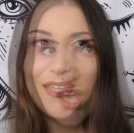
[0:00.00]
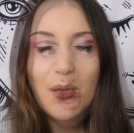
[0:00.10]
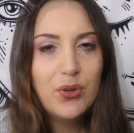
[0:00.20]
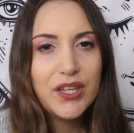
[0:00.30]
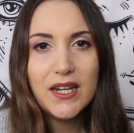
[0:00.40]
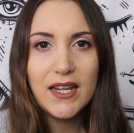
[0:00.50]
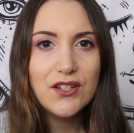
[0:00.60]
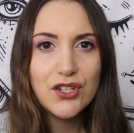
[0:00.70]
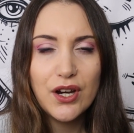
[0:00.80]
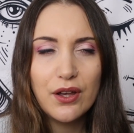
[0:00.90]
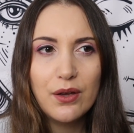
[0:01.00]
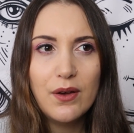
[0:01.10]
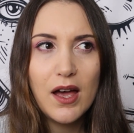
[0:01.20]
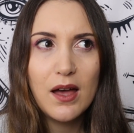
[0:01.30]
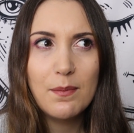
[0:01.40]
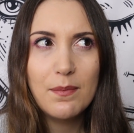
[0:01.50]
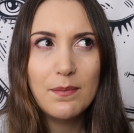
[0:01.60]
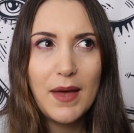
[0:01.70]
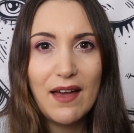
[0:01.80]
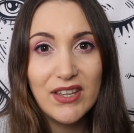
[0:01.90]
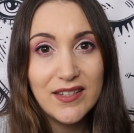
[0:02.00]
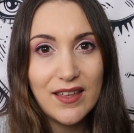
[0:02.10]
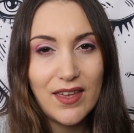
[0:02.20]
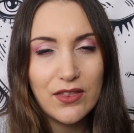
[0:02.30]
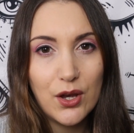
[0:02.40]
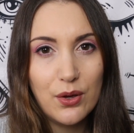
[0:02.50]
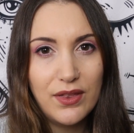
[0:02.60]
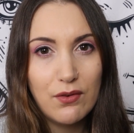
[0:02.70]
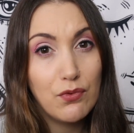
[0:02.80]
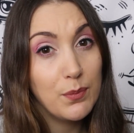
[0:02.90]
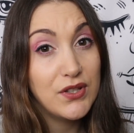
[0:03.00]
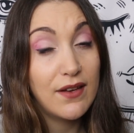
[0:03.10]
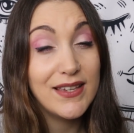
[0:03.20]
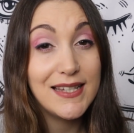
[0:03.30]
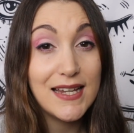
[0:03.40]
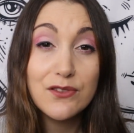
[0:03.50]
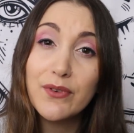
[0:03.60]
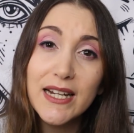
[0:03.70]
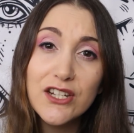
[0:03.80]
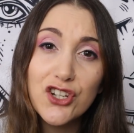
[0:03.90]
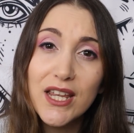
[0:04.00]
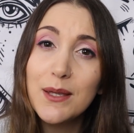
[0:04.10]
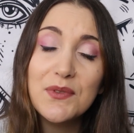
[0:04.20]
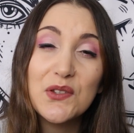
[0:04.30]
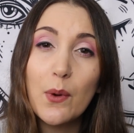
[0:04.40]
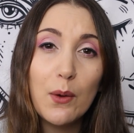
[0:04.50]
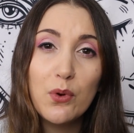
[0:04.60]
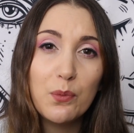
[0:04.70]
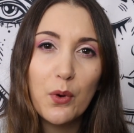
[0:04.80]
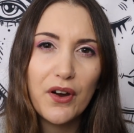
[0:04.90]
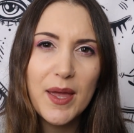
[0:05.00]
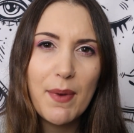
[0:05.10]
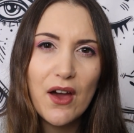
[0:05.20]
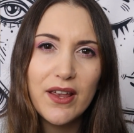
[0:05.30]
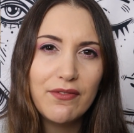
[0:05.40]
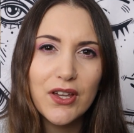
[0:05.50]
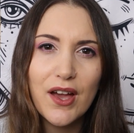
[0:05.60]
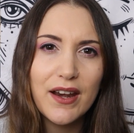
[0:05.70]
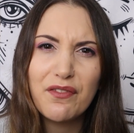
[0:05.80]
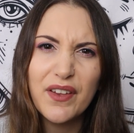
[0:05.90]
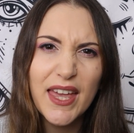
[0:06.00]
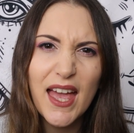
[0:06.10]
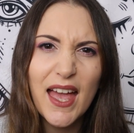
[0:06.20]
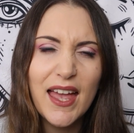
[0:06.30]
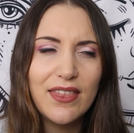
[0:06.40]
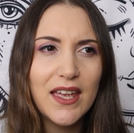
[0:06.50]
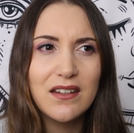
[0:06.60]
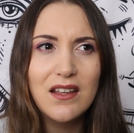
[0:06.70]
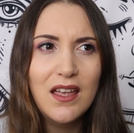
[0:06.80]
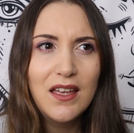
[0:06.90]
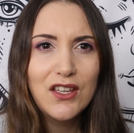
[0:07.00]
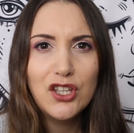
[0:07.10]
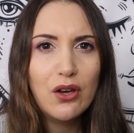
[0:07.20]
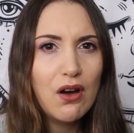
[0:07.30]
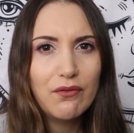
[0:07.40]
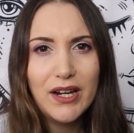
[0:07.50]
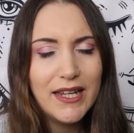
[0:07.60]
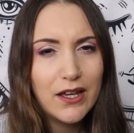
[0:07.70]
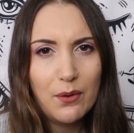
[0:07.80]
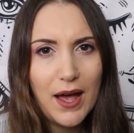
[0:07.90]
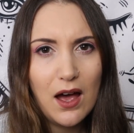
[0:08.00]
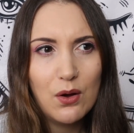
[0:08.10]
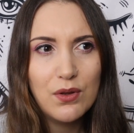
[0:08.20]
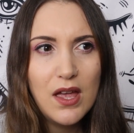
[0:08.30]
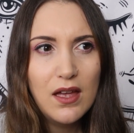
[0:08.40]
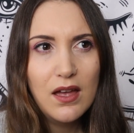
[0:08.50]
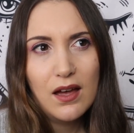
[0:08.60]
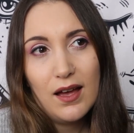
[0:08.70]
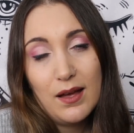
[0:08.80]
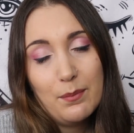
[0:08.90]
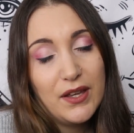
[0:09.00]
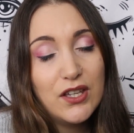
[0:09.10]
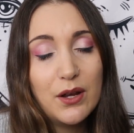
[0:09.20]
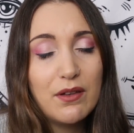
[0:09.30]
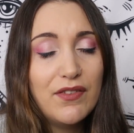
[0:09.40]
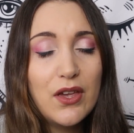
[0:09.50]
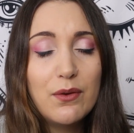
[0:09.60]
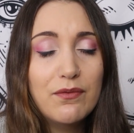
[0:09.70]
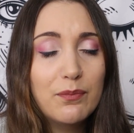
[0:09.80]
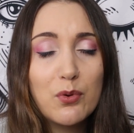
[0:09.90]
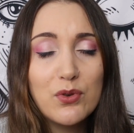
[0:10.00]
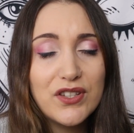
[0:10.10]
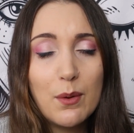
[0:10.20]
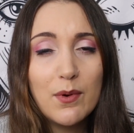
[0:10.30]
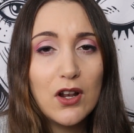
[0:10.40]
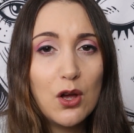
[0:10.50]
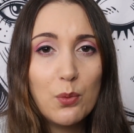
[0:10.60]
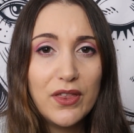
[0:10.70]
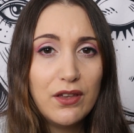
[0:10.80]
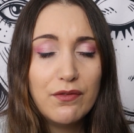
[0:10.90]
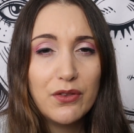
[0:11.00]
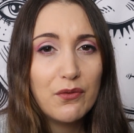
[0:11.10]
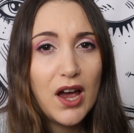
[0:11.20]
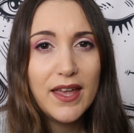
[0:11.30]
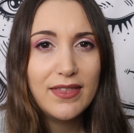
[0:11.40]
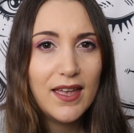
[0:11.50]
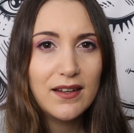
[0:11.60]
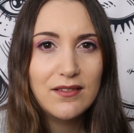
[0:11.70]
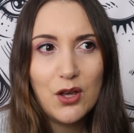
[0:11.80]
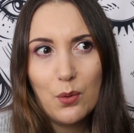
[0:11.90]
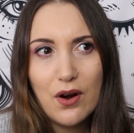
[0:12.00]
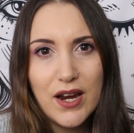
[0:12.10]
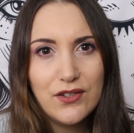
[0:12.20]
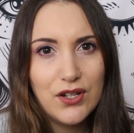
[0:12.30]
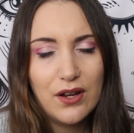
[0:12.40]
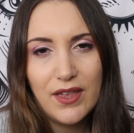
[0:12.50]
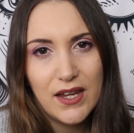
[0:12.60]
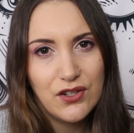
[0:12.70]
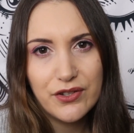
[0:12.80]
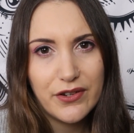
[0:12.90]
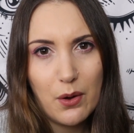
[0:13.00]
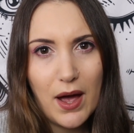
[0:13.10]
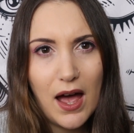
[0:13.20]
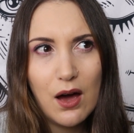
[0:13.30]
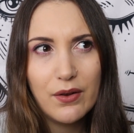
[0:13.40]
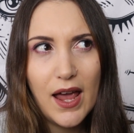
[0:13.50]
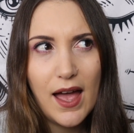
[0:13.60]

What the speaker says: Get what you need, you know. Having said that though, the room service is really cheap, so I wouldn't worry about it if you kind of forget and then you can't really go out. But you know, if you've brought someone along with you for the ride, then no worries, you know, they can just go out.